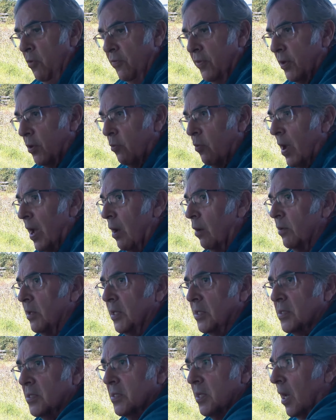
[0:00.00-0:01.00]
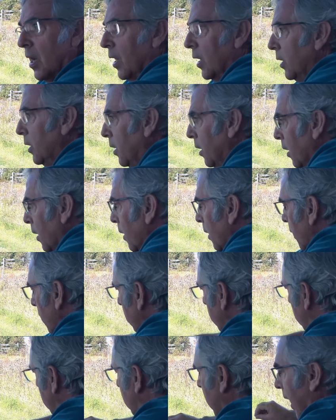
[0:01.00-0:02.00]
move it around inside
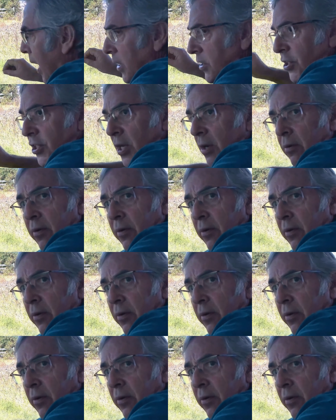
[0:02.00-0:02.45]
the dash